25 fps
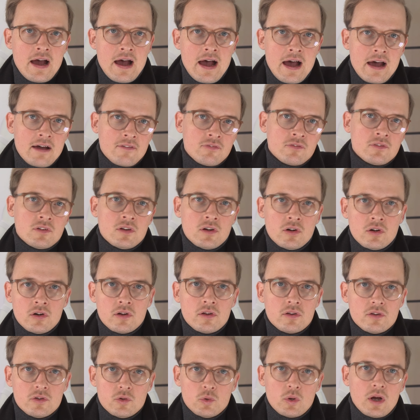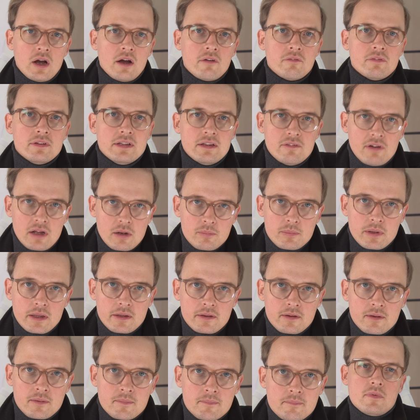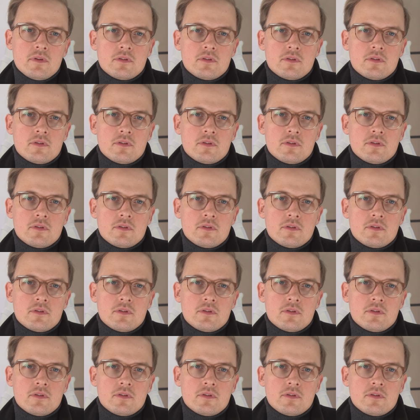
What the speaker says: after you have developed it.